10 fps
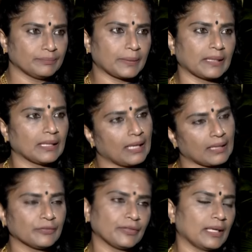printed
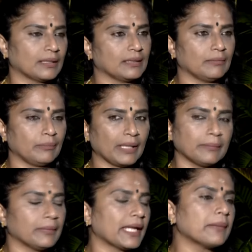and filed
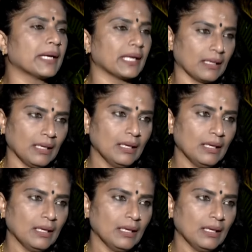by email.